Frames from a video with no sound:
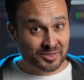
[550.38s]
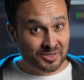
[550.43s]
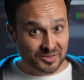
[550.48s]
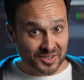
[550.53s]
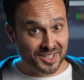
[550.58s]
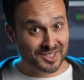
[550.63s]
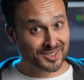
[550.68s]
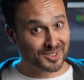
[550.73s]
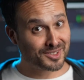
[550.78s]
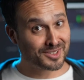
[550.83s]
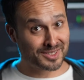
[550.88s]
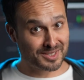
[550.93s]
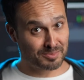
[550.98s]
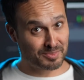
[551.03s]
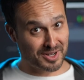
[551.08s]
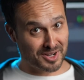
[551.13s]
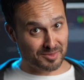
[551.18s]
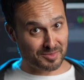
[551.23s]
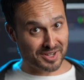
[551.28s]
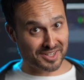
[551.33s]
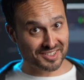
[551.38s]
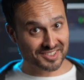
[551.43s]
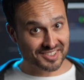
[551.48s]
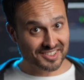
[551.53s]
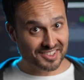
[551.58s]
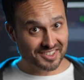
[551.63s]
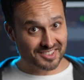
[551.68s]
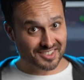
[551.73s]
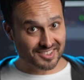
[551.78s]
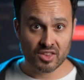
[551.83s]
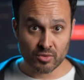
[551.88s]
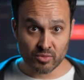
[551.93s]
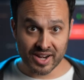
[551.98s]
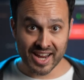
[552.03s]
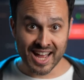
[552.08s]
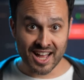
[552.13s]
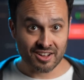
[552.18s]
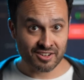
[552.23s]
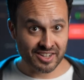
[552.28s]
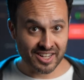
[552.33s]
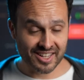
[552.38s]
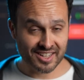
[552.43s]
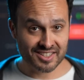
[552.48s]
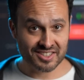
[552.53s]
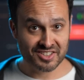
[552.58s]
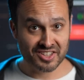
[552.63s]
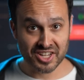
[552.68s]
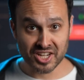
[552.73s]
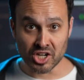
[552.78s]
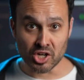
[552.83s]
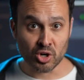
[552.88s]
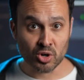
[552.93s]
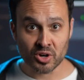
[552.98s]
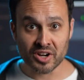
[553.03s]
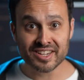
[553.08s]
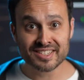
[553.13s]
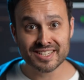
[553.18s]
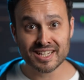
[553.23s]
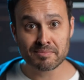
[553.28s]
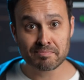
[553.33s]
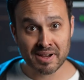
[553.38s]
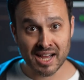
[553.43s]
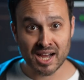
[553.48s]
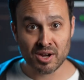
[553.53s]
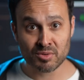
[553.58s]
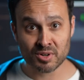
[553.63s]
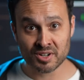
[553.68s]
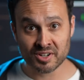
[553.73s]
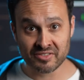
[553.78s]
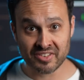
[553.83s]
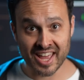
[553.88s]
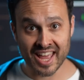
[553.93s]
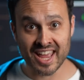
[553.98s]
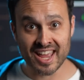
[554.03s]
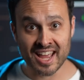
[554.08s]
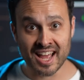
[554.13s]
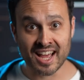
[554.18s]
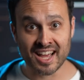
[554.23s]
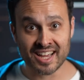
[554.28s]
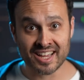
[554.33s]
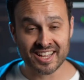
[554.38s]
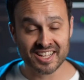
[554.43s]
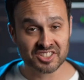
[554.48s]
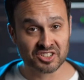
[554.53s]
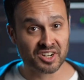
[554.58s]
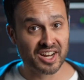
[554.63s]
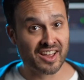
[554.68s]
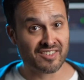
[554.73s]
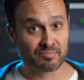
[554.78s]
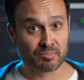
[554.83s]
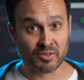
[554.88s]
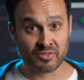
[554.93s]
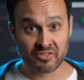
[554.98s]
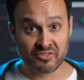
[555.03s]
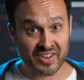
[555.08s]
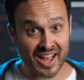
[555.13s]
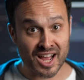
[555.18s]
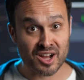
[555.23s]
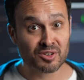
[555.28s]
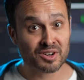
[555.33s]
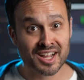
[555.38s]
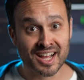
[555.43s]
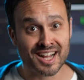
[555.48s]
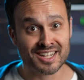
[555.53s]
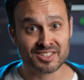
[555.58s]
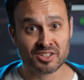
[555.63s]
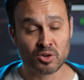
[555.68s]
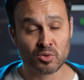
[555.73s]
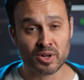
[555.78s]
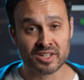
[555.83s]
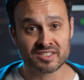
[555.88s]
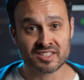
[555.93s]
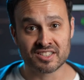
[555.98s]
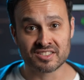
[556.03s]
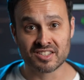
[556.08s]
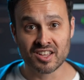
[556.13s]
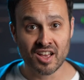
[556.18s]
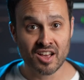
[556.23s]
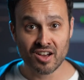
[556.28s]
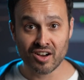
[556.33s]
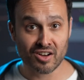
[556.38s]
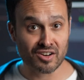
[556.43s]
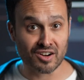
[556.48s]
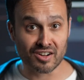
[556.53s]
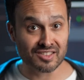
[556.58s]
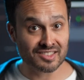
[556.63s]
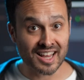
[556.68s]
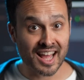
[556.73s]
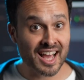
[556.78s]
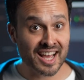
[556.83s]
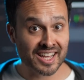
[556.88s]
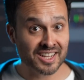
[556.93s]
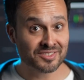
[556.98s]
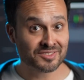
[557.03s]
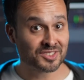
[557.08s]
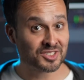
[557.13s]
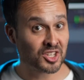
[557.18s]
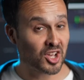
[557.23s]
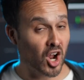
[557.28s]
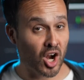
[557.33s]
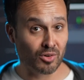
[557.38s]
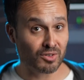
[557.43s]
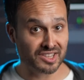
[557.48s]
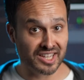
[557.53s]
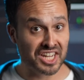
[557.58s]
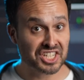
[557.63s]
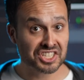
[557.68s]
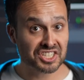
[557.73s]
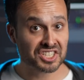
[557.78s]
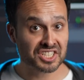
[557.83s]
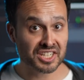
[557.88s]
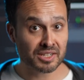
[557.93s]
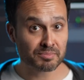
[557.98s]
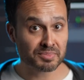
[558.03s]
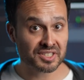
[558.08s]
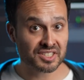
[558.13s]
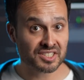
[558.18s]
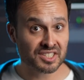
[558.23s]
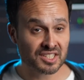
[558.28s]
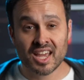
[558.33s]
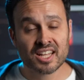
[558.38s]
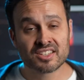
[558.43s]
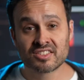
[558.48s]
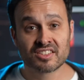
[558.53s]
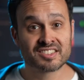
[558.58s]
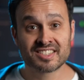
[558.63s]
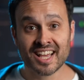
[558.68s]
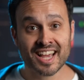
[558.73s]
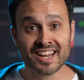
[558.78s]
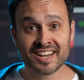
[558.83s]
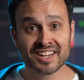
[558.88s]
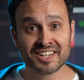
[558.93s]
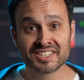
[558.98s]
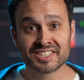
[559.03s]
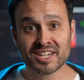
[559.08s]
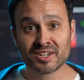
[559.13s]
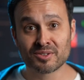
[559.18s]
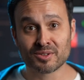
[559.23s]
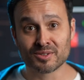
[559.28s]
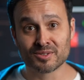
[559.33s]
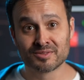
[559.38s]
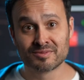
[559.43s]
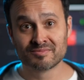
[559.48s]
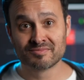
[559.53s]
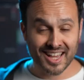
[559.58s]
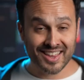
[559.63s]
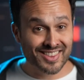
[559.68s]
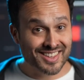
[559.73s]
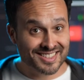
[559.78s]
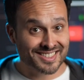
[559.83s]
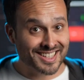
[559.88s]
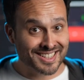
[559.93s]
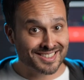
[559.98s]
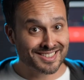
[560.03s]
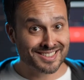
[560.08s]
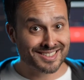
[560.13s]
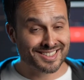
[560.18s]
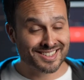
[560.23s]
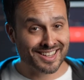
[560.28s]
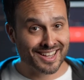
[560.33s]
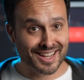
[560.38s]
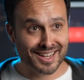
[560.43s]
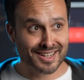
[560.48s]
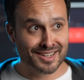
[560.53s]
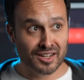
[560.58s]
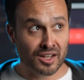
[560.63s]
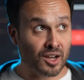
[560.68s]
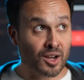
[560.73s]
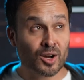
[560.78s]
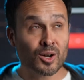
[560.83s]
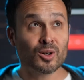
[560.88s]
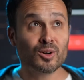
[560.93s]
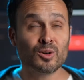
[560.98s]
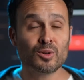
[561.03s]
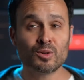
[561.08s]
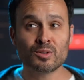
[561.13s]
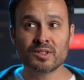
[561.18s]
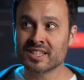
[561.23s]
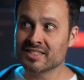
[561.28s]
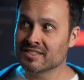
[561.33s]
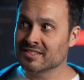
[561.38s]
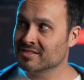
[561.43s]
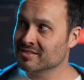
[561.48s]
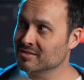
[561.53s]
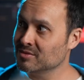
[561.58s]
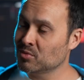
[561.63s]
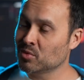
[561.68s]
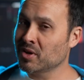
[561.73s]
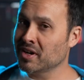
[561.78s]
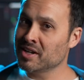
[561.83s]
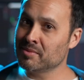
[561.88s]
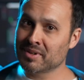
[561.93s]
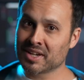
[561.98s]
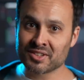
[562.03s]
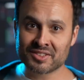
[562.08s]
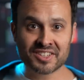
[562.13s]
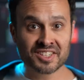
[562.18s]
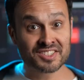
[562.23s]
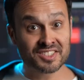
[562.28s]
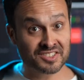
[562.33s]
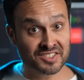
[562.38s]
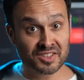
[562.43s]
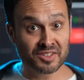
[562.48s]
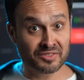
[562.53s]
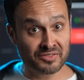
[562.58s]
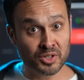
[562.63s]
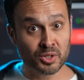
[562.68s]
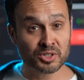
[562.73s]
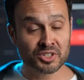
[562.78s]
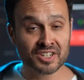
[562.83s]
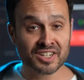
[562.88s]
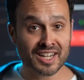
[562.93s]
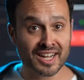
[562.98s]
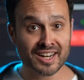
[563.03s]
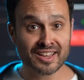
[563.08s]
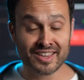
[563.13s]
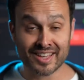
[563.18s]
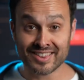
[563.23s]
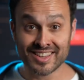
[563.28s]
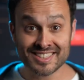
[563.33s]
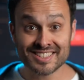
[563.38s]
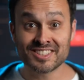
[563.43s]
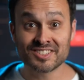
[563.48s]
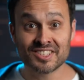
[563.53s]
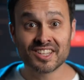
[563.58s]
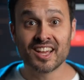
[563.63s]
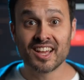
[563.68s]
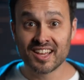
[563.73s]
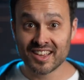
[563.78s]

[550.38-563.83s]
a fun little experiment, the reality is the increasing power of AI is going to have profound consequences on our lives, our relationships, and society in general. And this isn't an oh, let's worry about this in the future kind of thing. This is